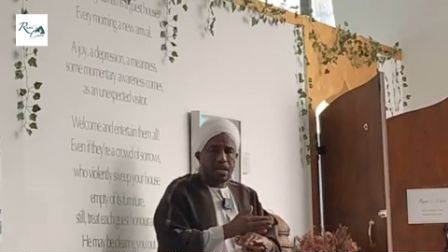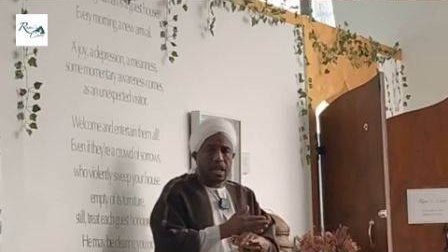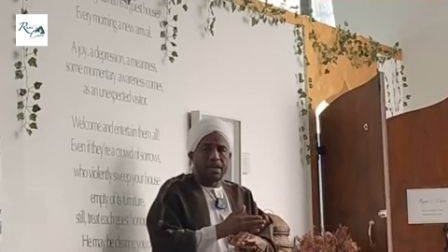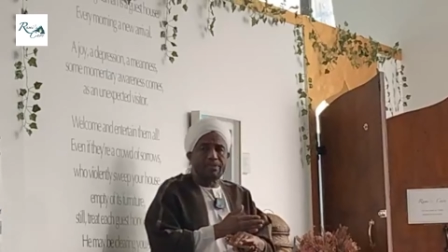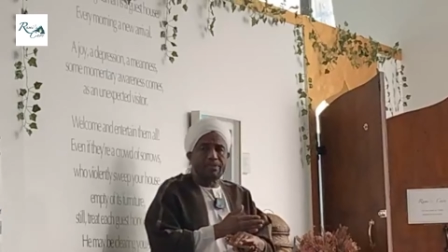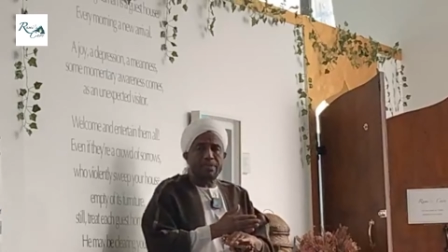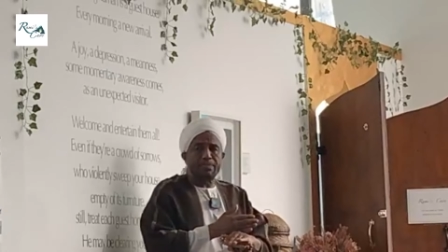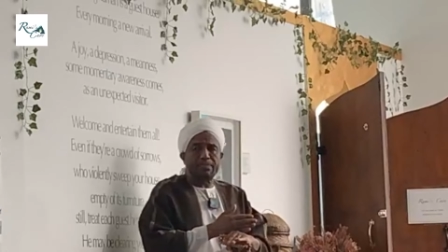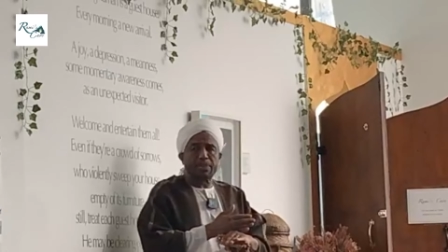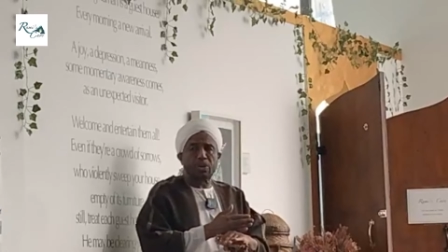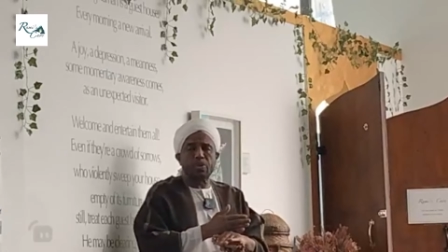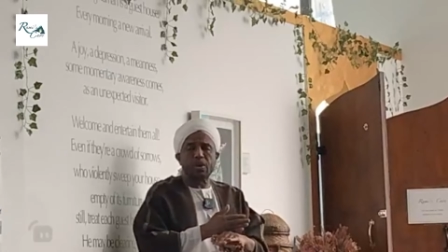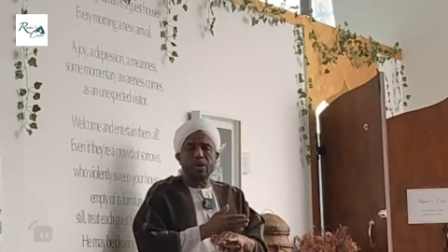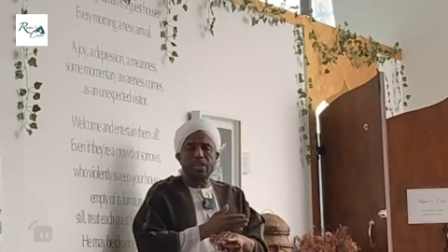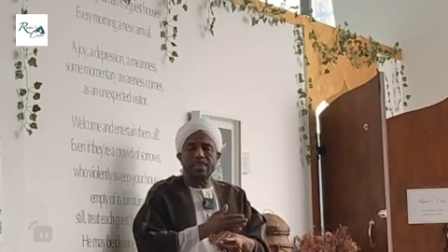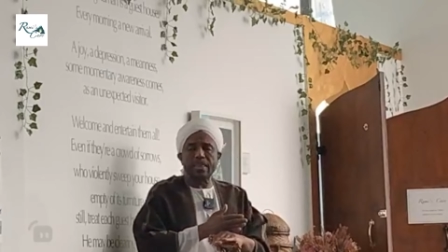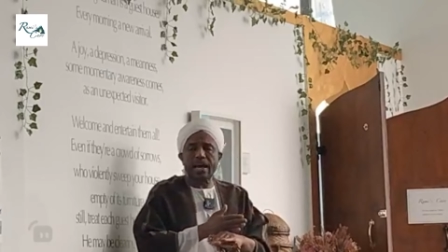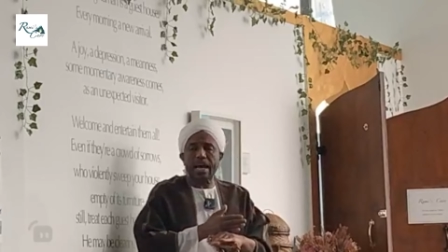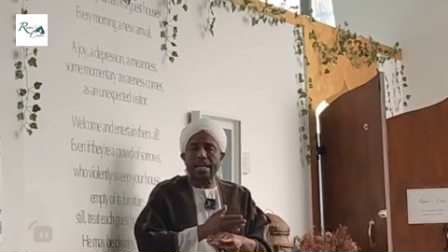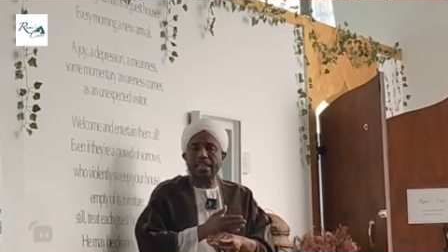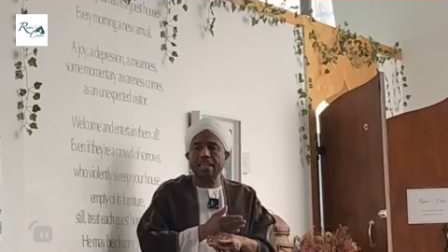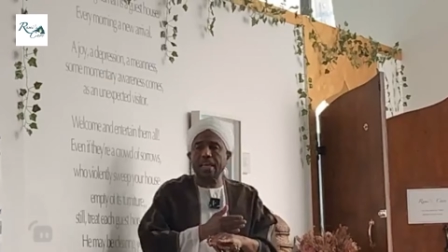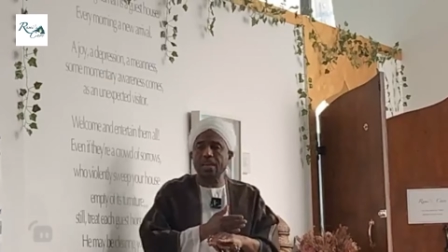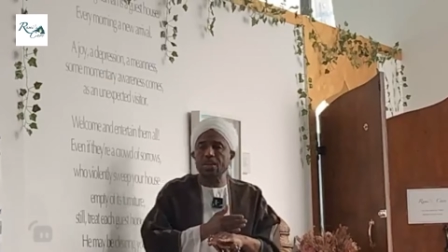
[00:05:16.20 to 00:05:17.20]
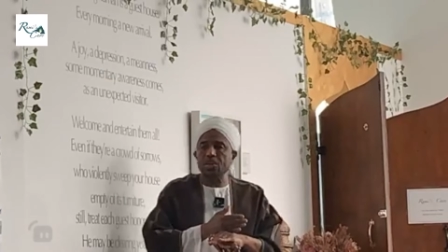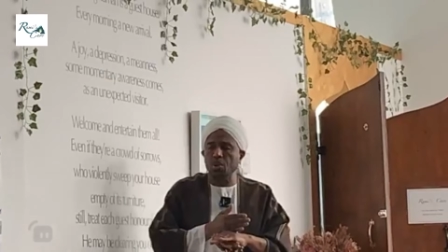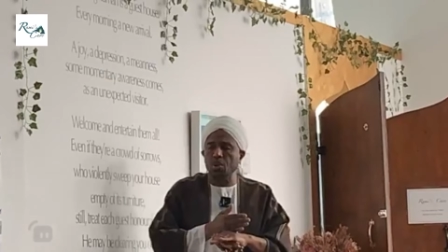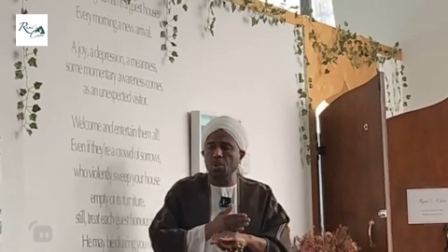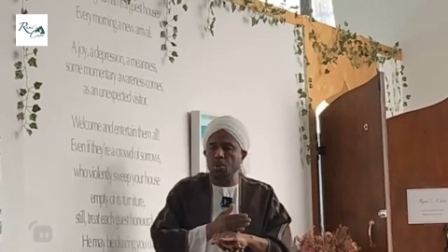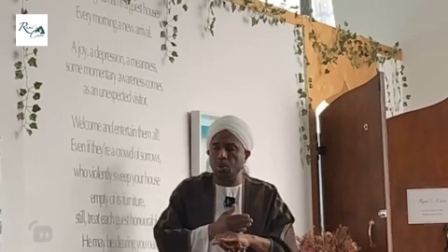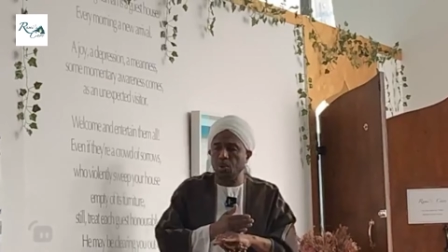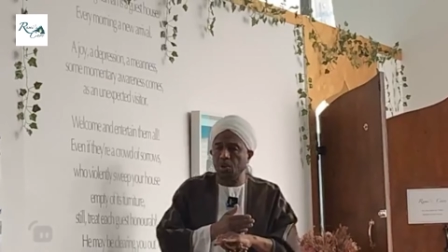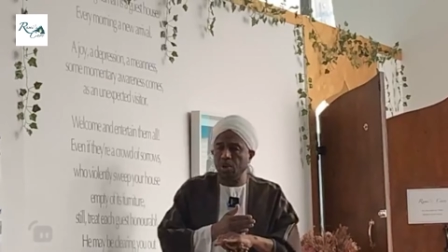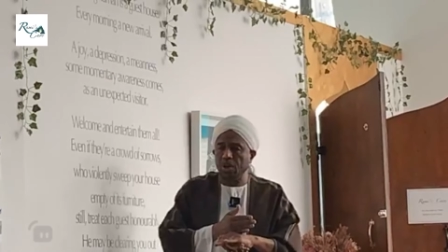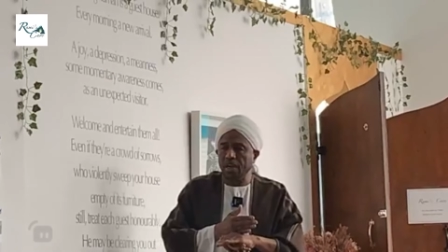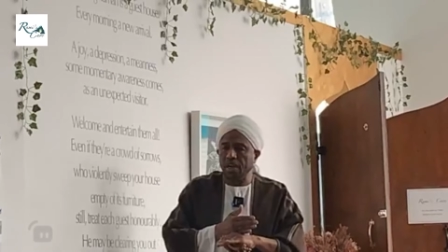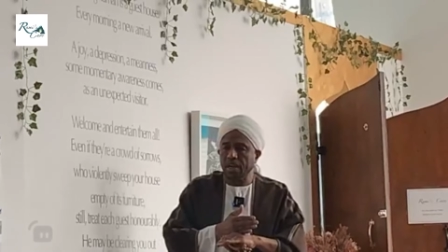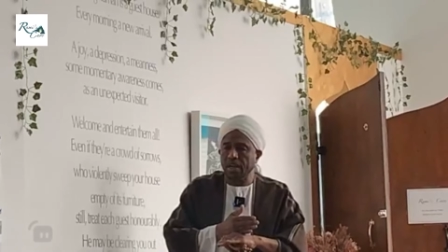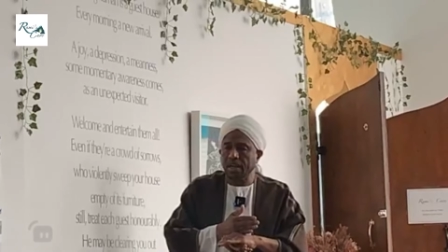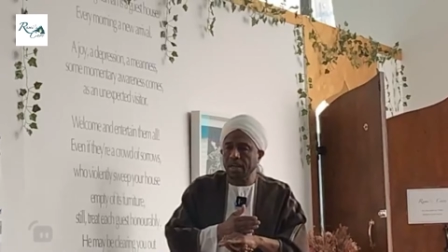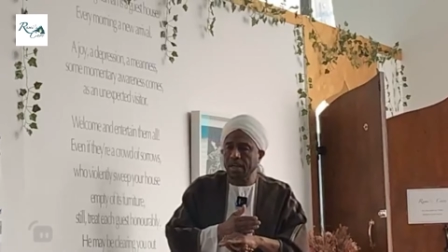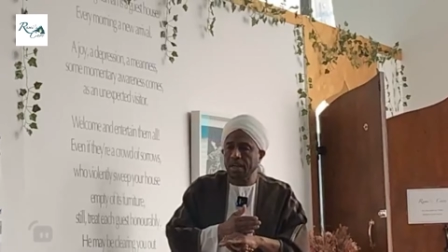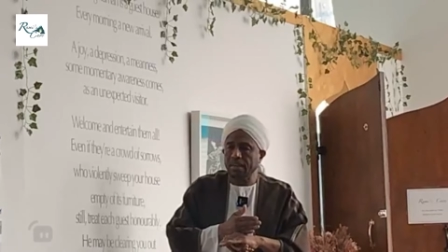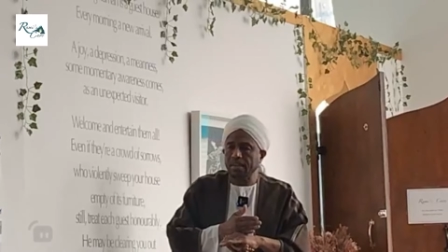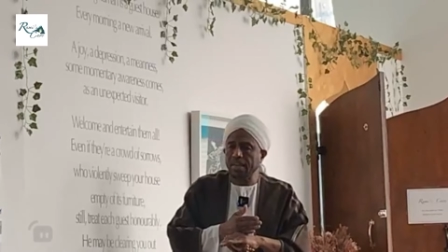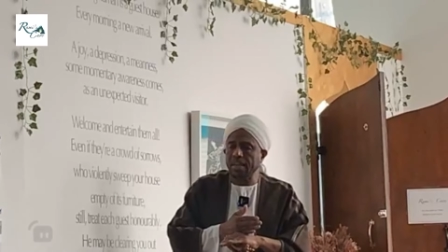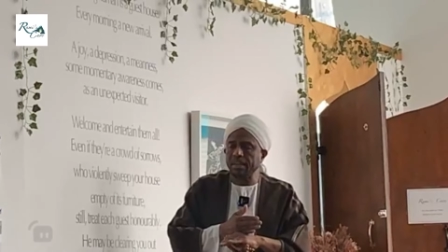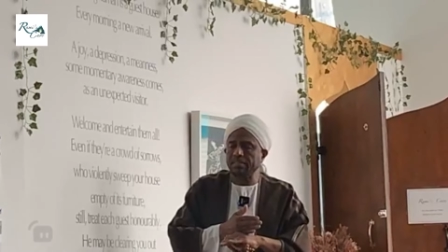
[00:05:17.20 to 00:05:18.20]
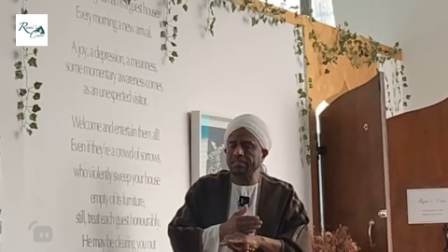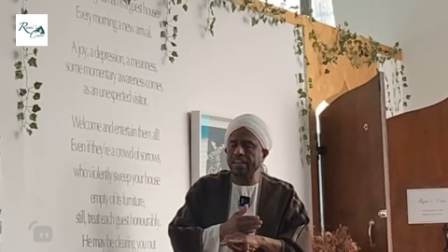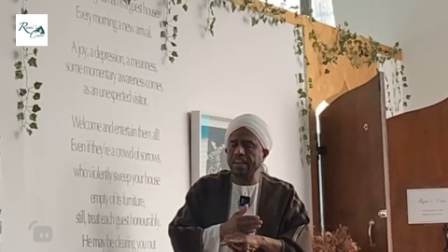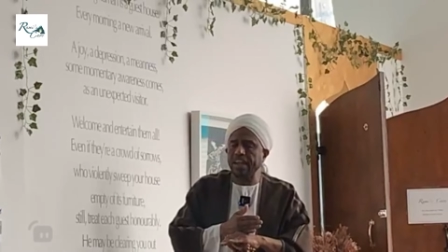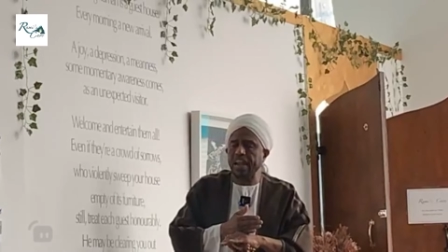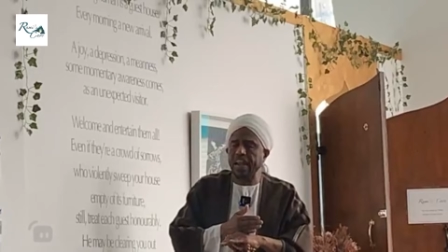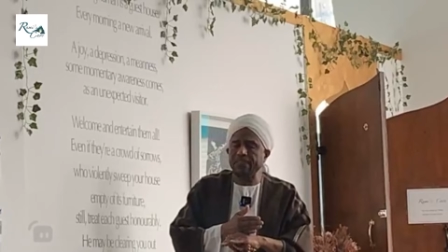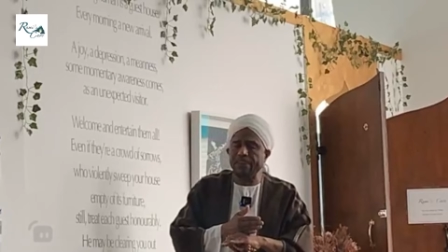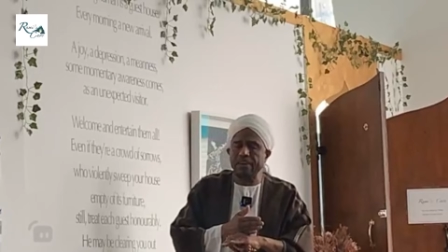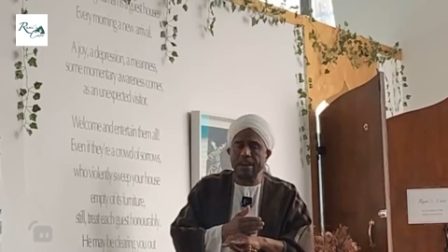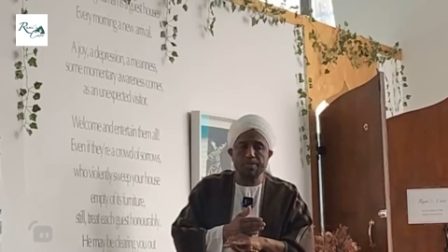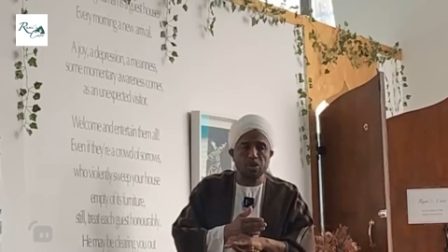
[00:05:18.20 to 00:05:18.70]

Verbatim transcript: Even between that and you, there is grave